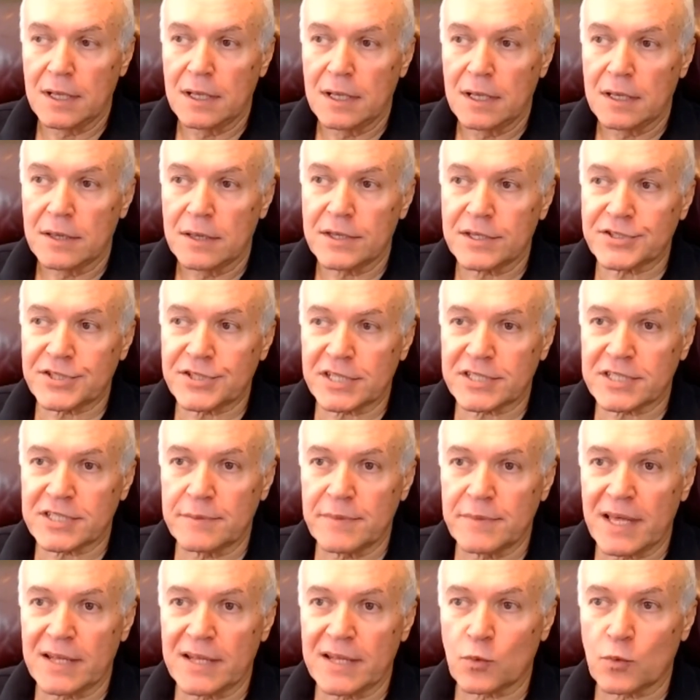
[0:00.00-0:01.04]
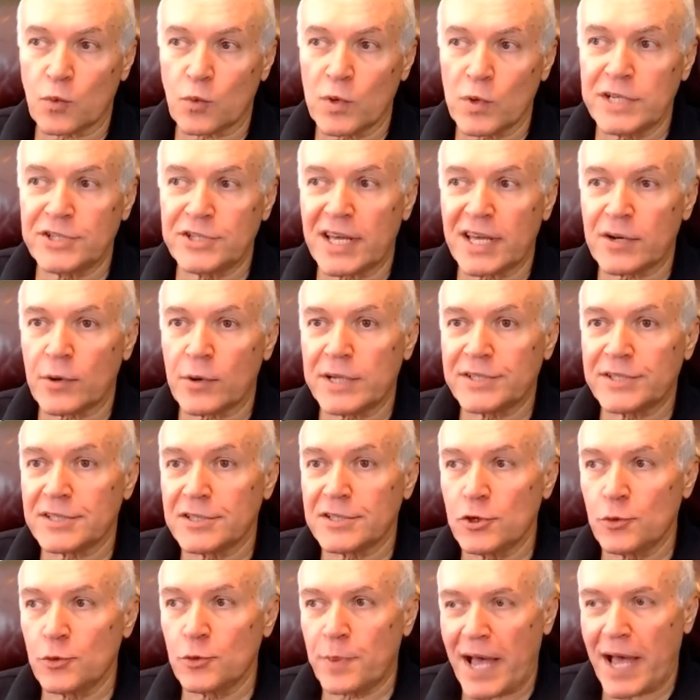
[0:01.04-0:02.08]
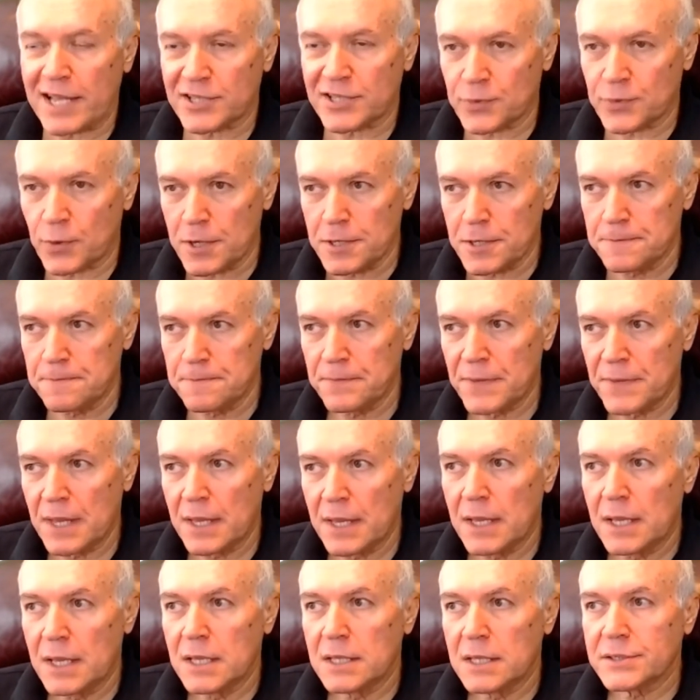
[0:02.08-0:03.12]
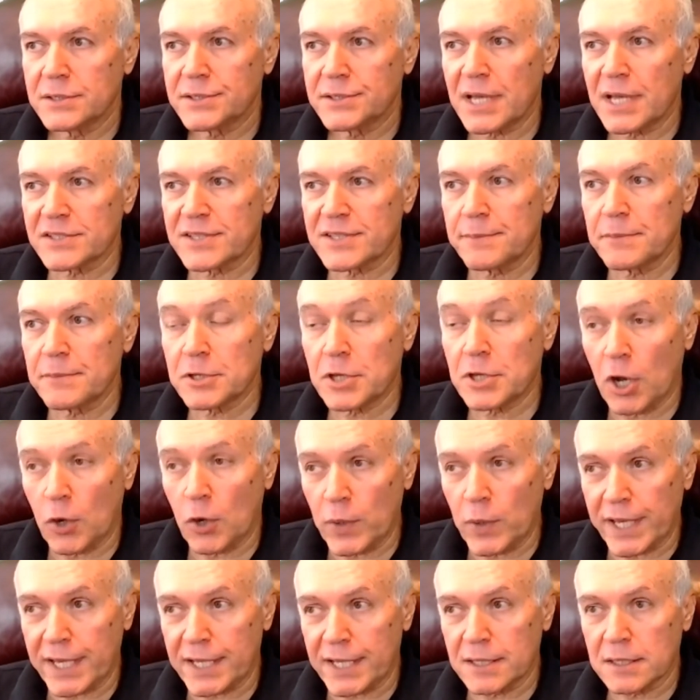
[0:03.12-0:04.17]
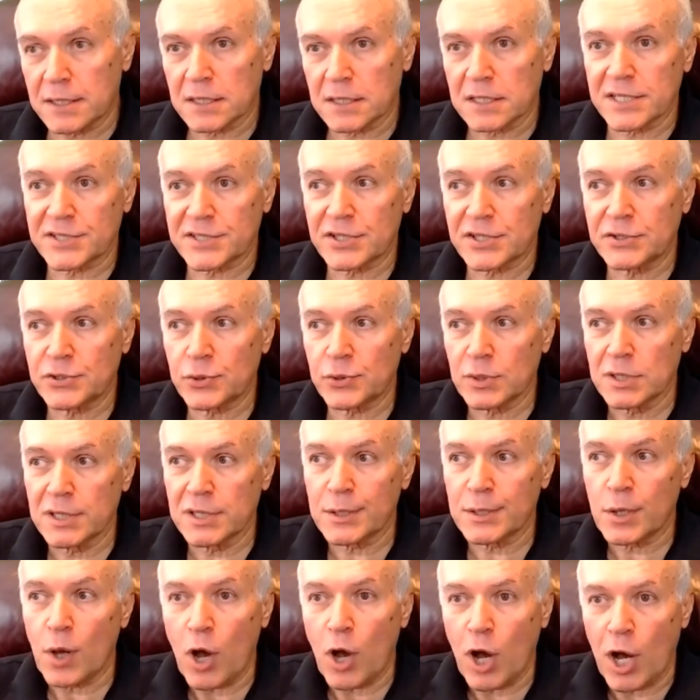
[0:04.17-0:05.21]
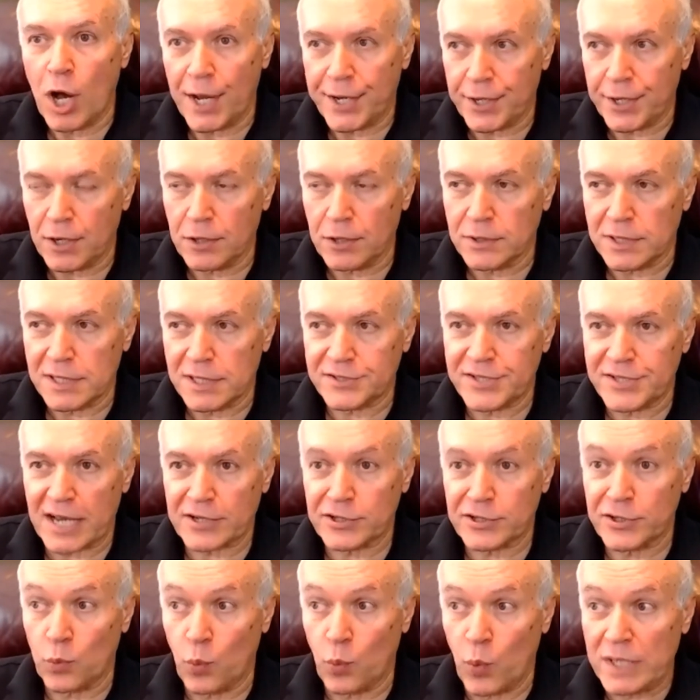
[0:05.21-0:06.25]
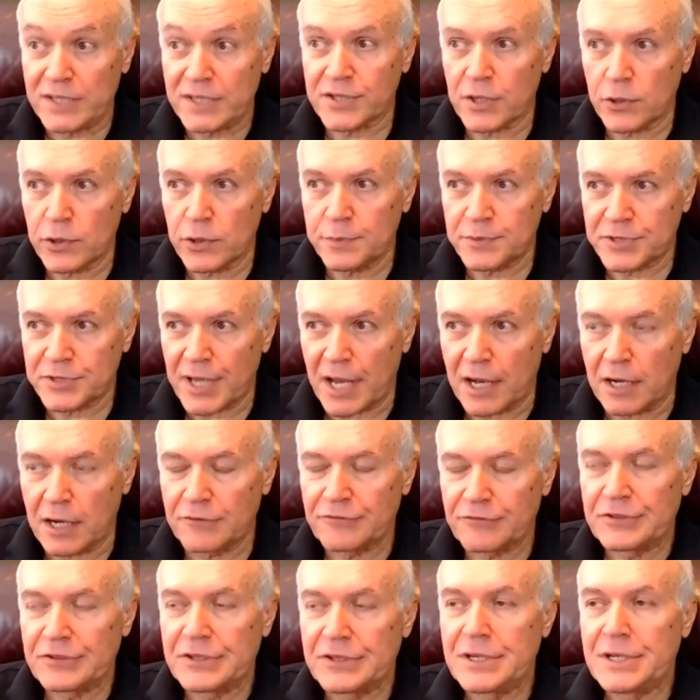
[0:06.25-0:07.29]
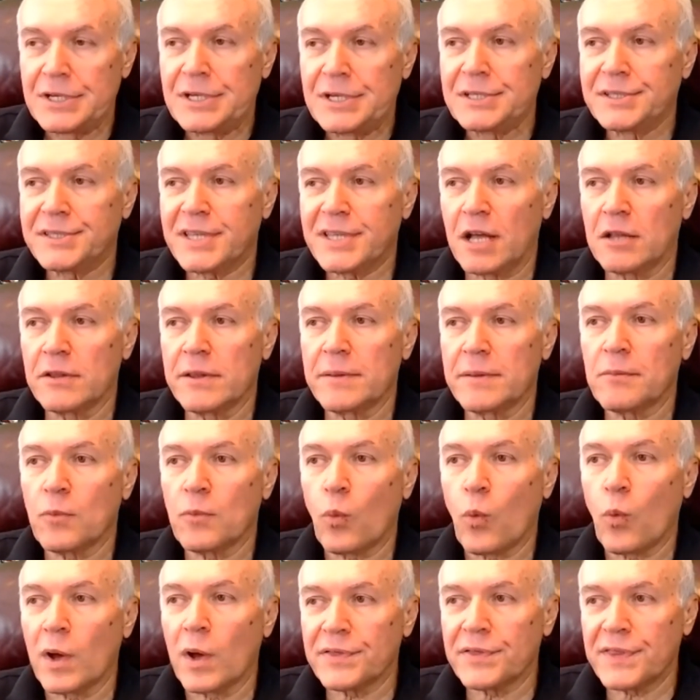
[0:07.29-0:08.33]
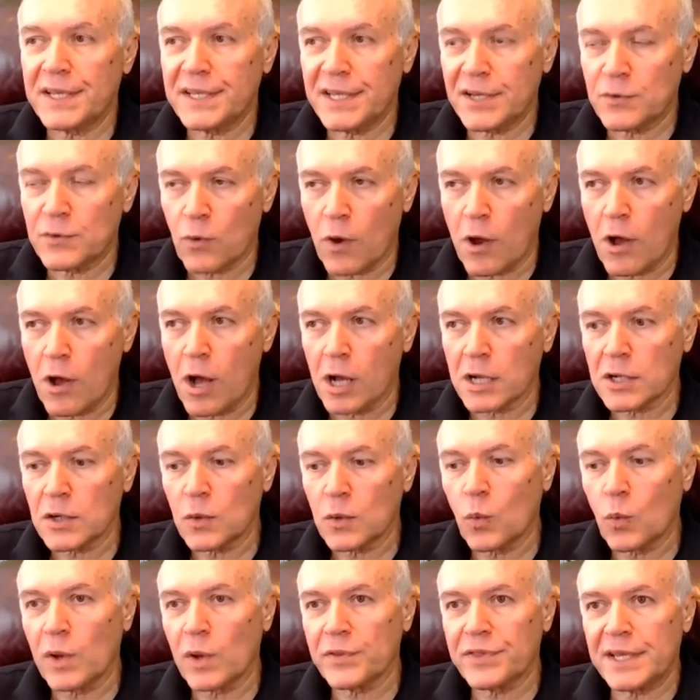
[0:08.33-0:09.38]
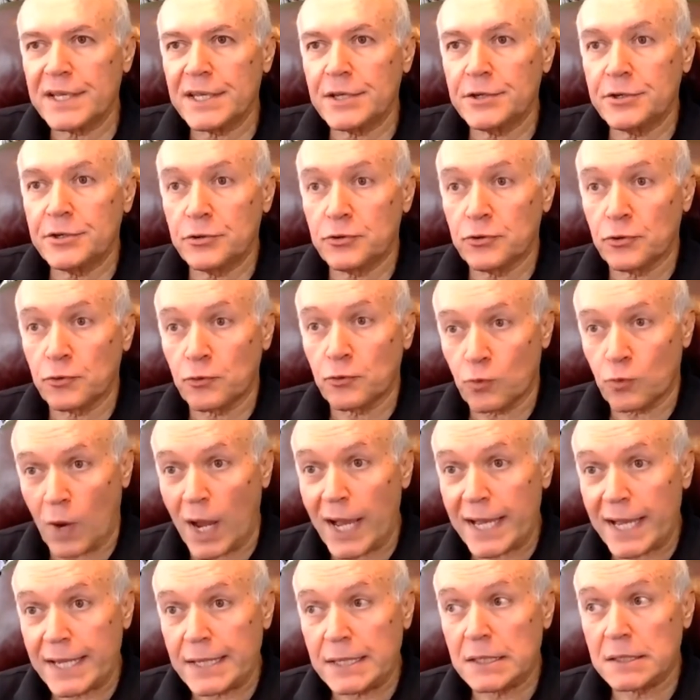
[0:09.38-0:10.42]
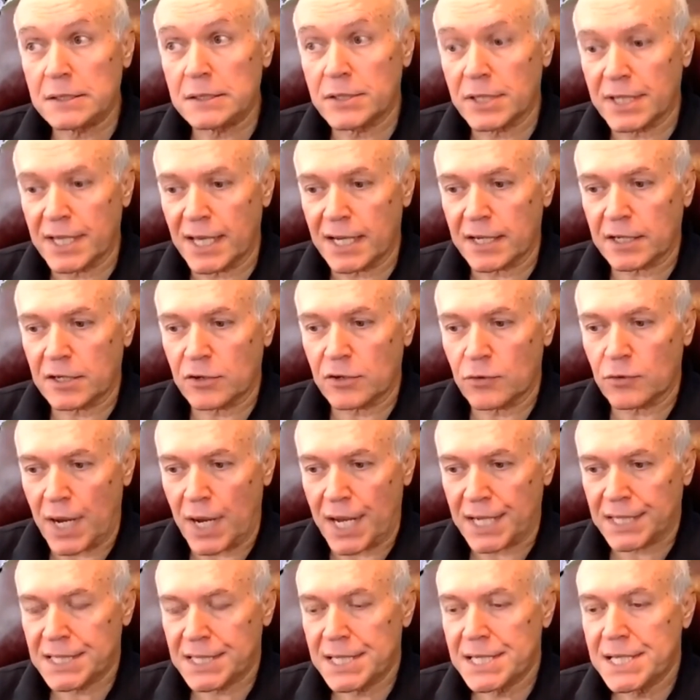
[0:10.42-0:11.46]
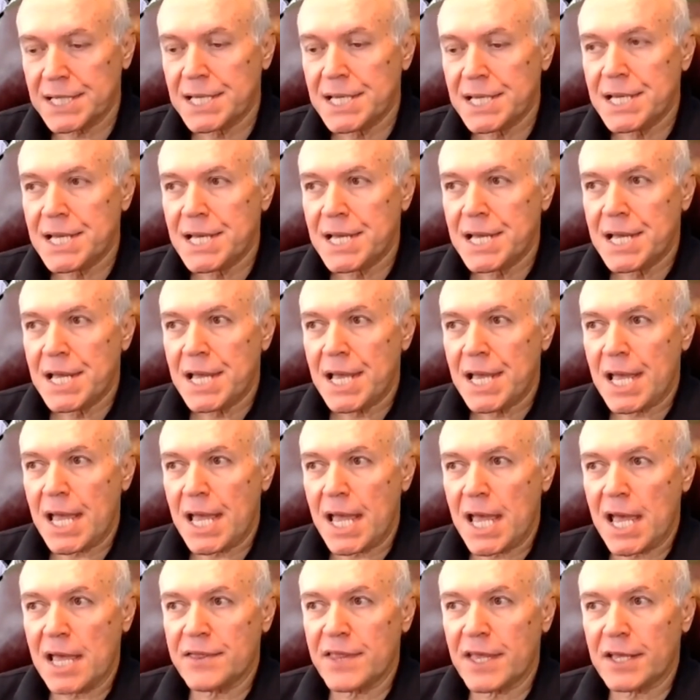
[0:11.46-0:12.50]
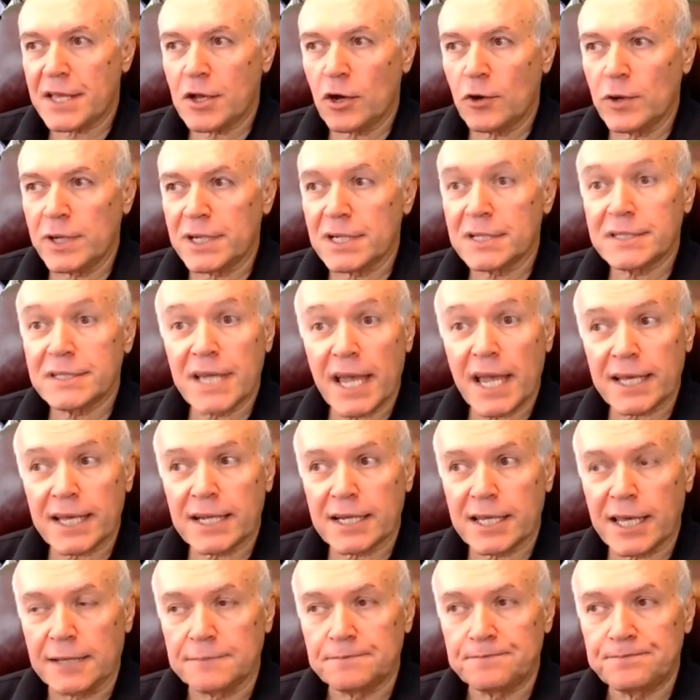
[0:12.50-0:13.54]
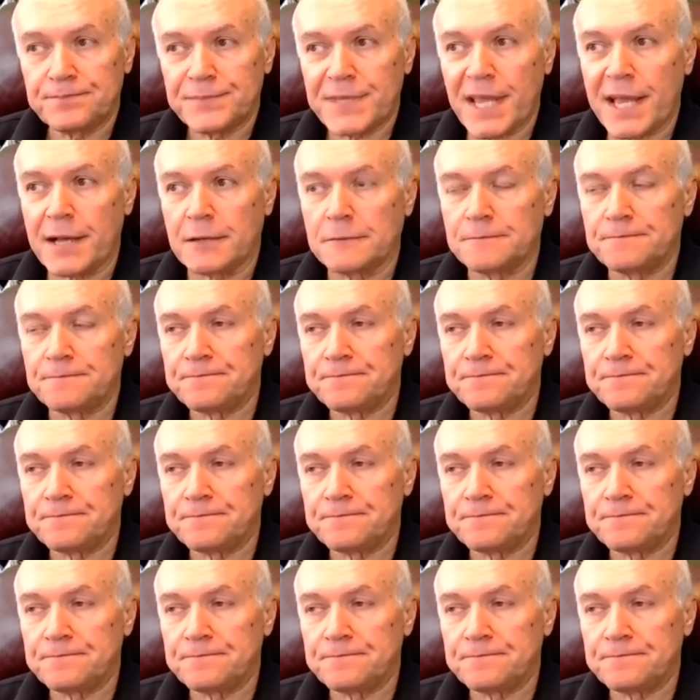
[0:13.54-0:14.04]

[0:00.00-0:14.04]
The system then regenerates a new password, tells them to go in, listen to a little audio, and it's actually Winslow himself telling them what they did wrong, what they need to do right to get it correct, and they go in and take it again. Now,